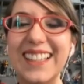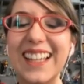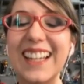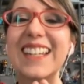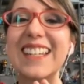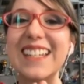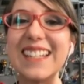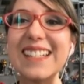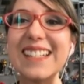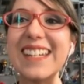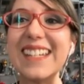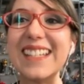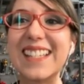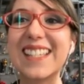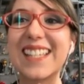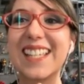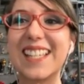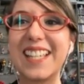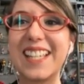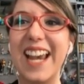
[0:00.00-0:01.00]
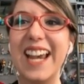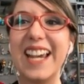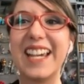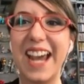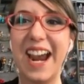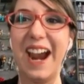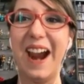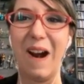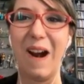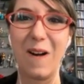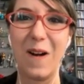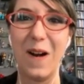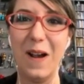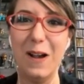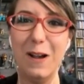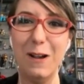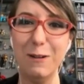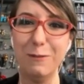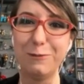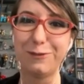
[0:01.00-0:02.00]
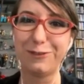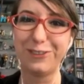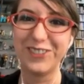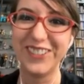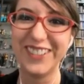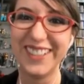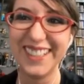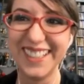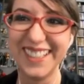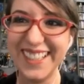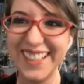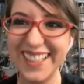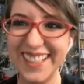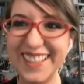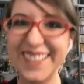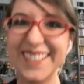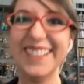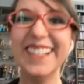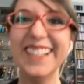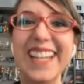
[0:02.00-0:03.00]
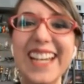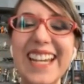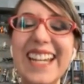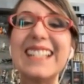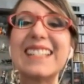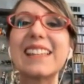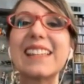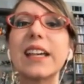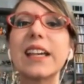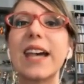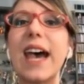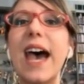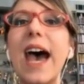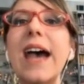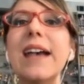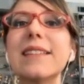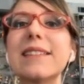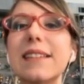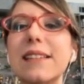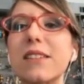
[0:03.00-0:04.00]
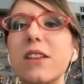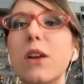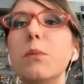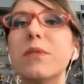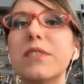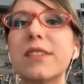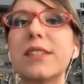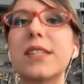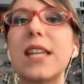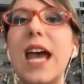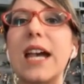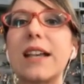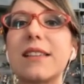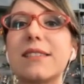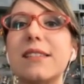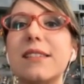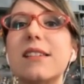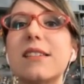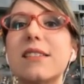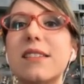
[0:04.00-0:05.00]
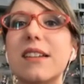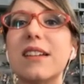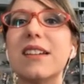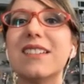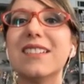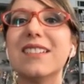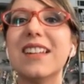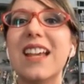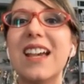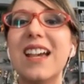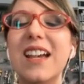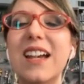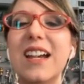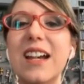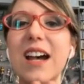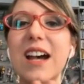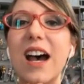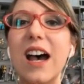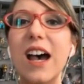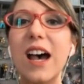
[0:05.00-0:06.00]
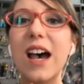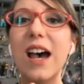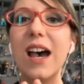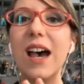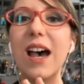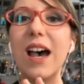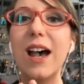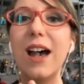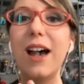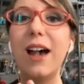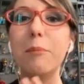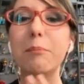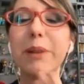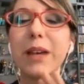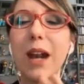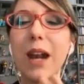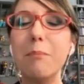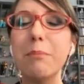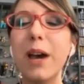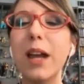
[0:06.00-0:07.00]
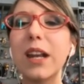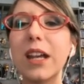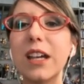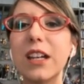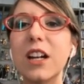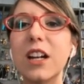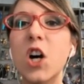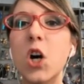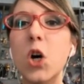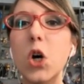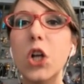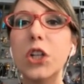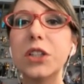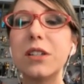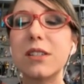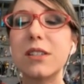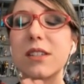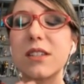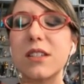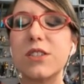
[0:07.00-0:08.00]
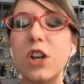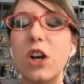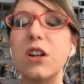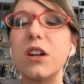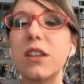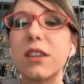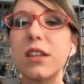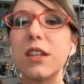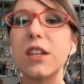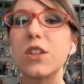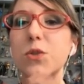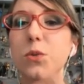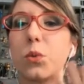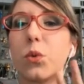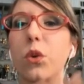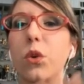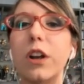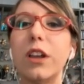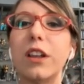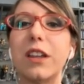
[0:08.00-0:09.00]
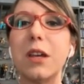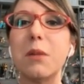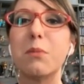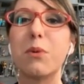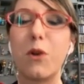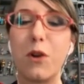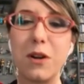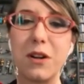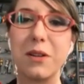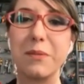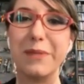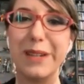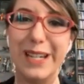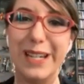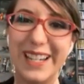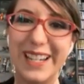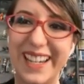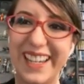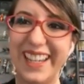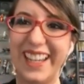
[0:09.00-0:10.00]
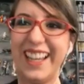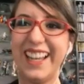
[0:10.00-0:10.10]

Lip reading: that he needs to take care of. He's like, guys, it's almost tax season, but I'm putting it on hold because this Dota thing is really important to me.